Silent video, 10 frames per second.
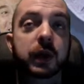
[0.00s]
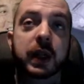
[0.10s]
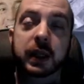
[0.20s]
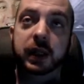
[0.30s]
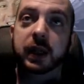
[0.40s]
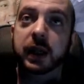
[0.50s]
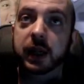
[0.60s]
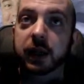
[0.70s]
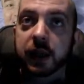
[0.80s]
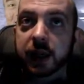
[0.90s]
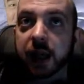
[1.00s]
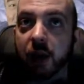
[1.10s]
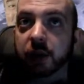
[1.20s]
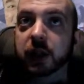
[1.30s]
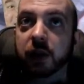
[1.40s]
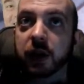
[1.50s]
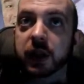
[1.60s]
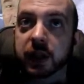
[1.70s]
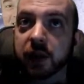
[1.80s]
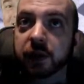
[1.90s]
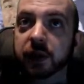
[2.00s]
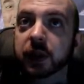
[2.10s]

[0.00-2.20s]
into the character generator stuff.